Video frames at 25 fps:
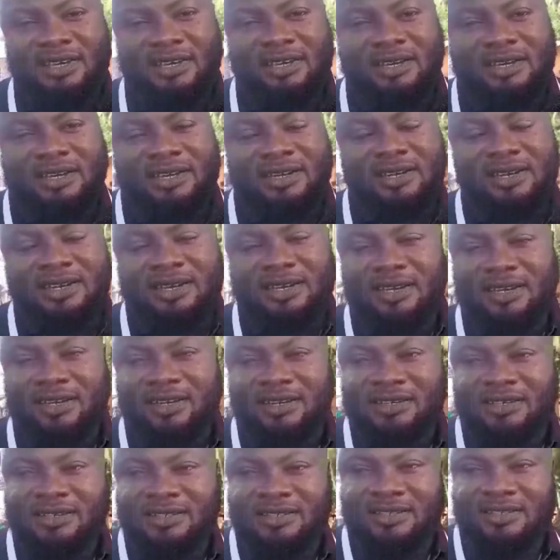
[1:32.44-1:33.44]
And uh,
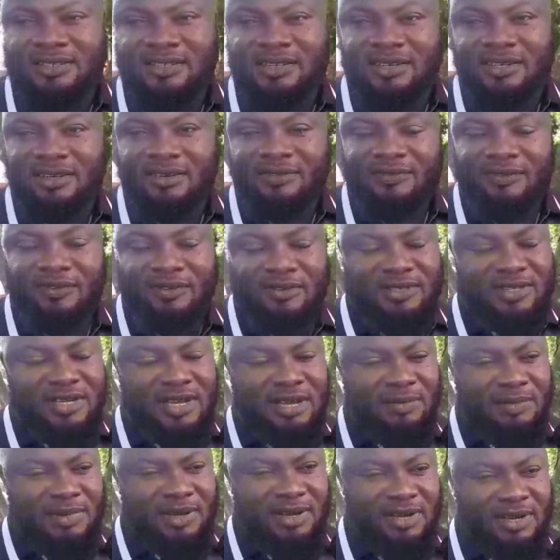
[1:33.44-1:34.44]
this is the first
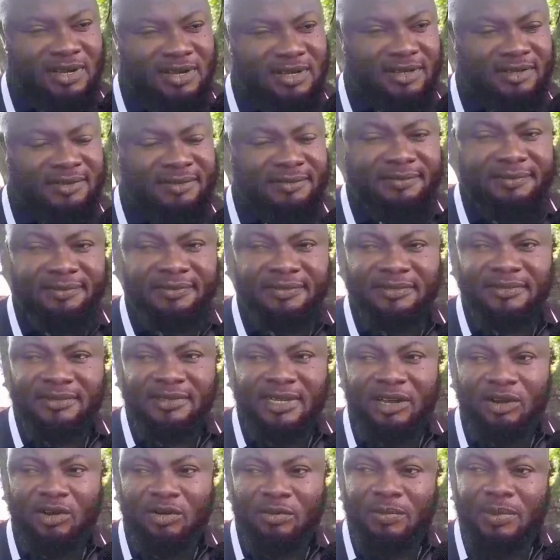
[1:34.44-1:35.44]
time uh,
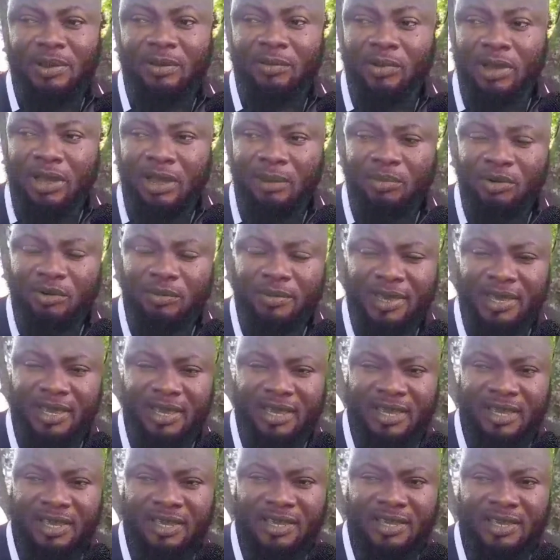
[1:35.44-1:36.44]
an
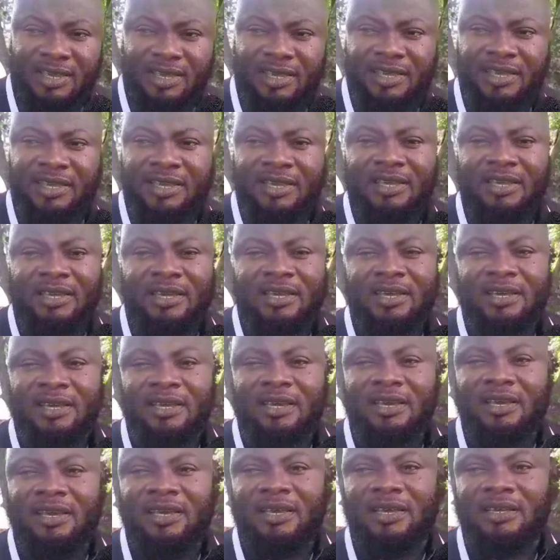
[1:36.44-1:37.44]
Abomege
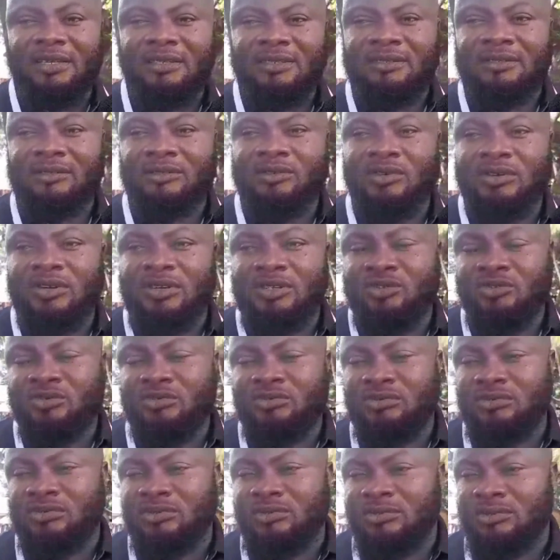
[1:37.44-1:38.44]
is going
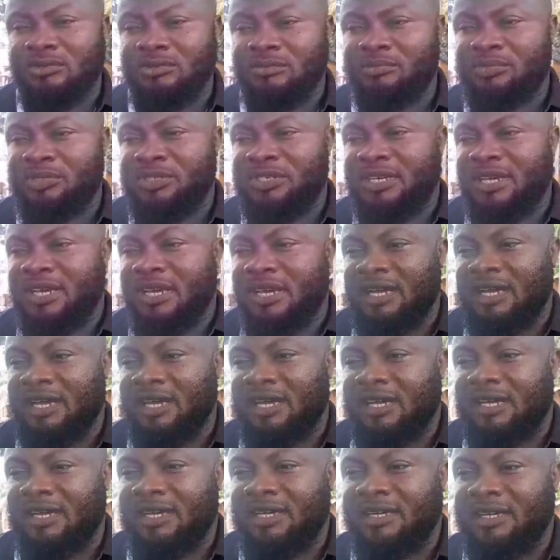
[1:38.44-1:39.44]
to be
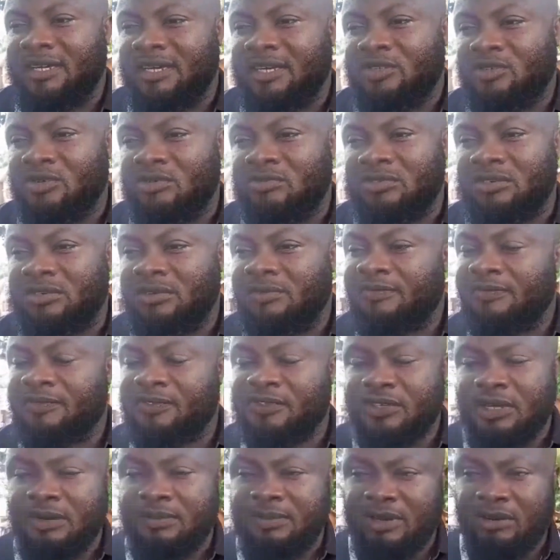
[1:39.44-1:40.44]
an uh, executive
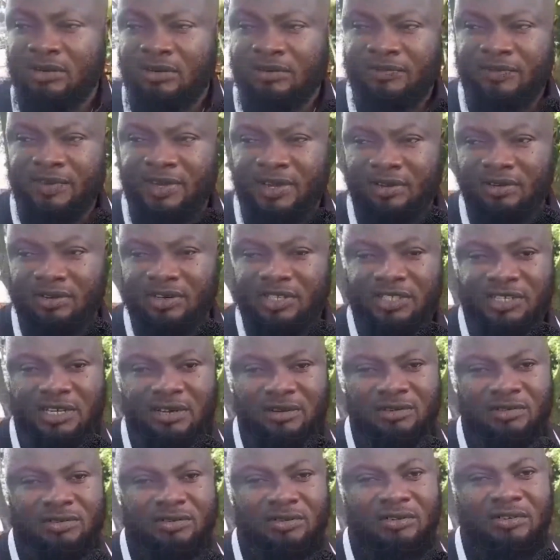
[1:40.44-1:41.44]
chairman of uh, Onicha
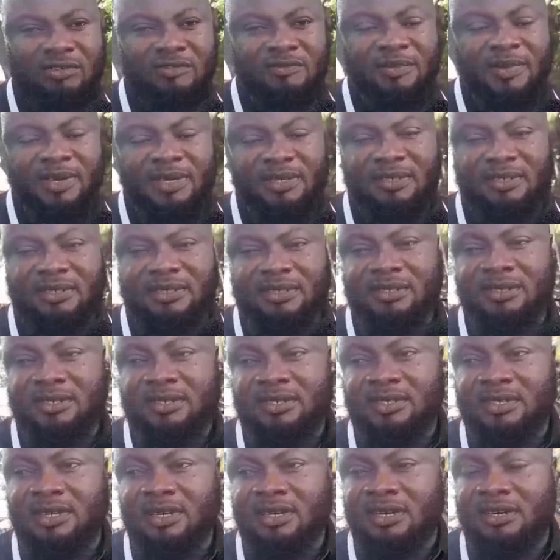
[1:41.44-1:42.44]
local government
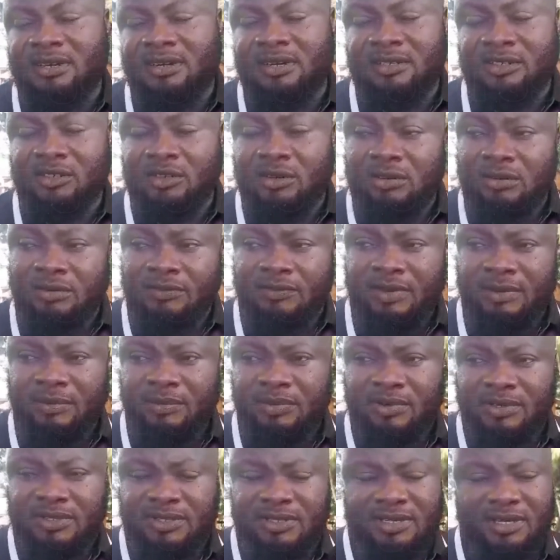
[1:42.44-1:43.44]
since the creation of
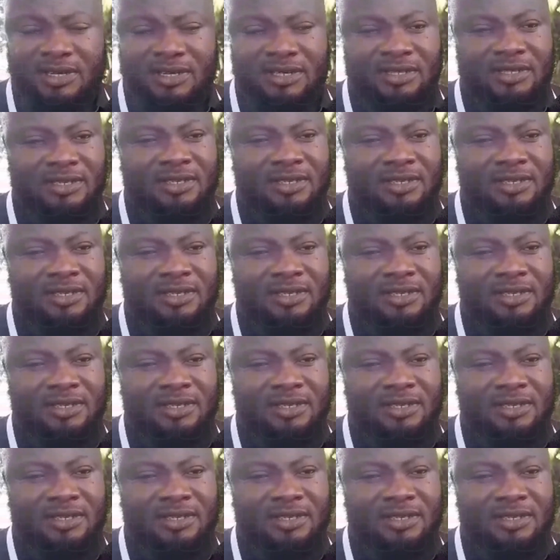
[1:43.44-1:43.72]
Ebonyi State.